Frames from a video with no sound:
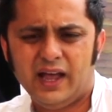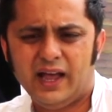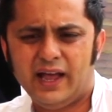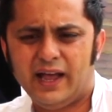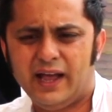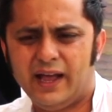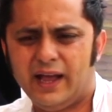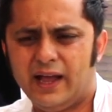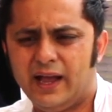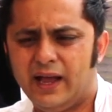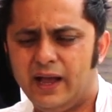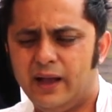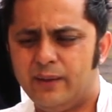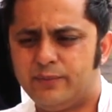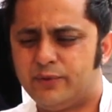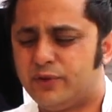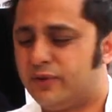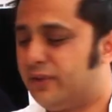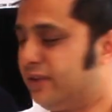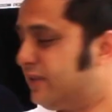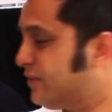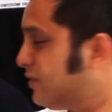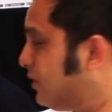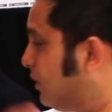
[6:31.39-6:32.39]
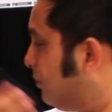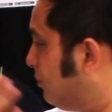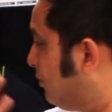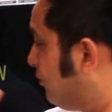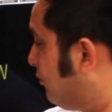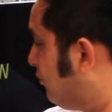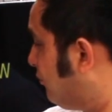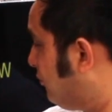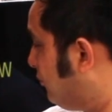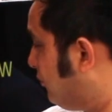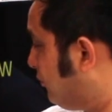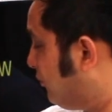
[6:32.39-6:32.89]
so this is
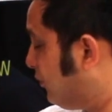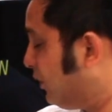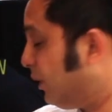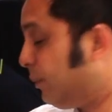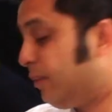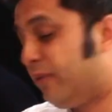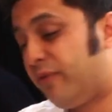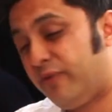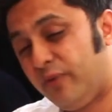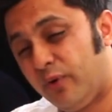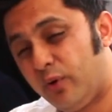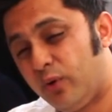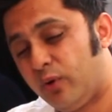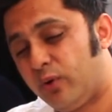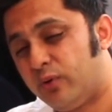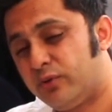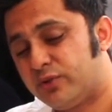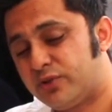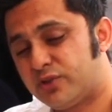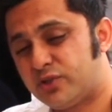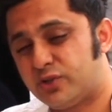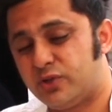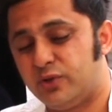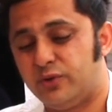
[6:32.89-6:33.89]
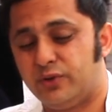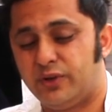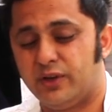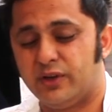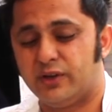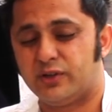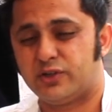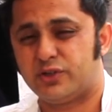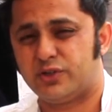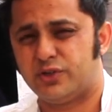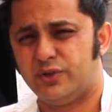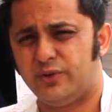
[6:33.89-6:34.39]
number four,
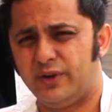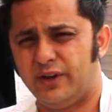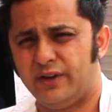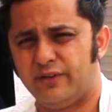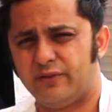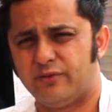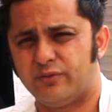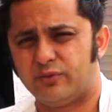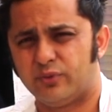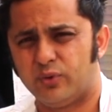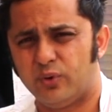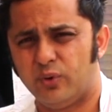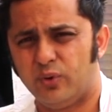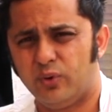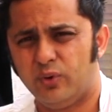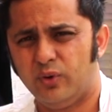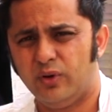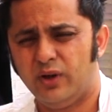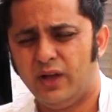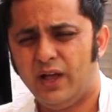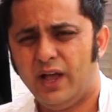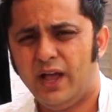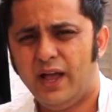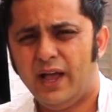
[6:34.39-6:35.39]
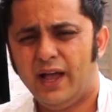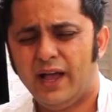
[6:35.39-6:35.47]
shooting raw.